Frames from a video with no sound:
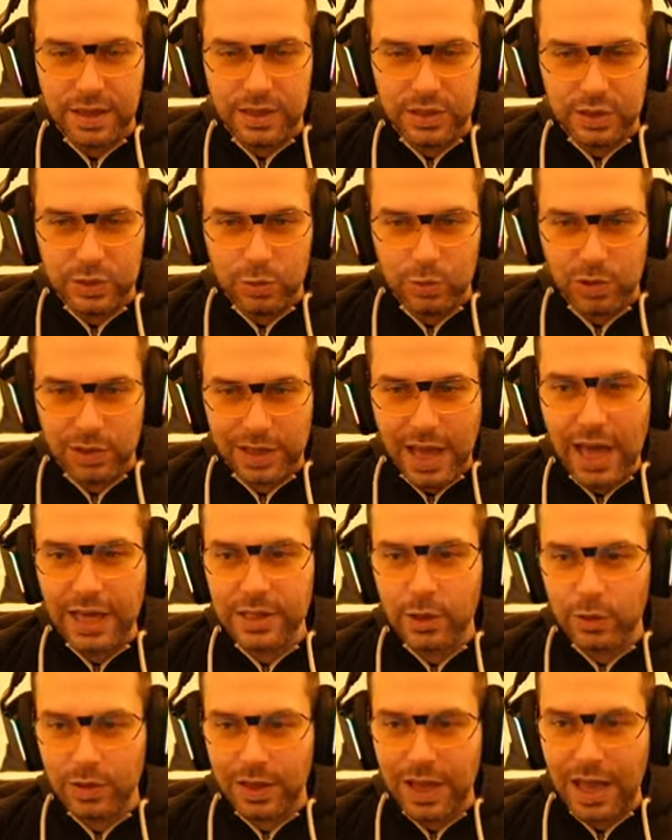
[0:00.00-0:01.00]
You rely
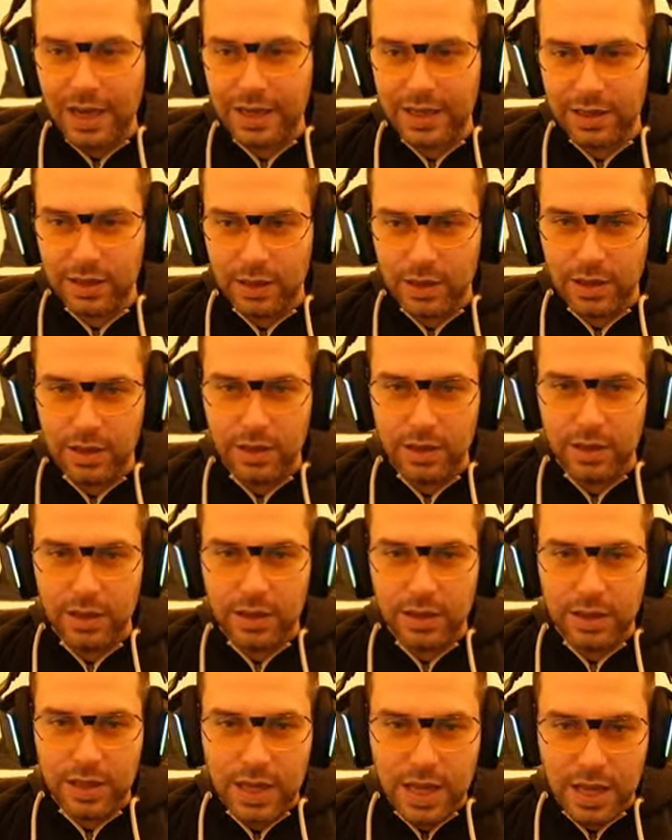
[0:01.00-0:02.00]
on luck, a
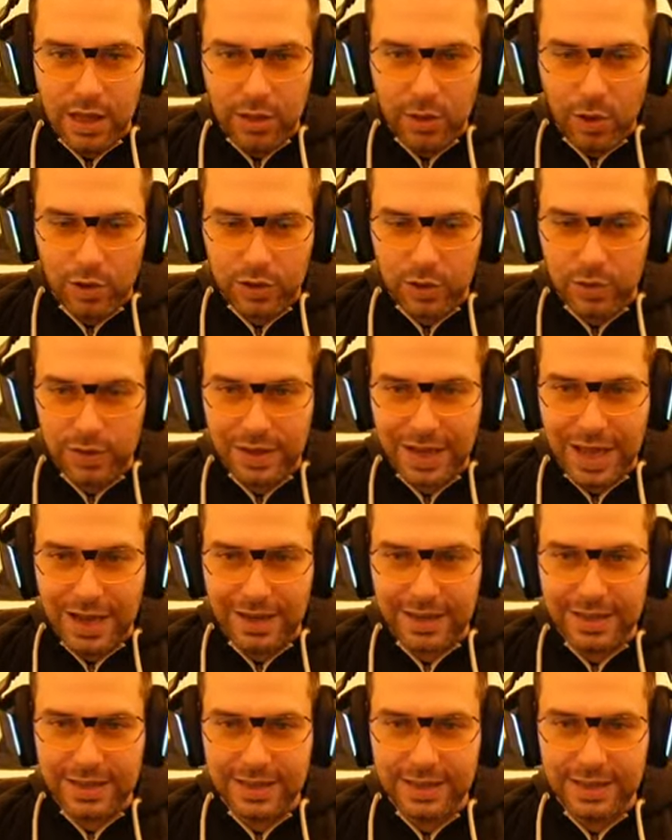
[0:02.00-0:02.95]
lot on luck.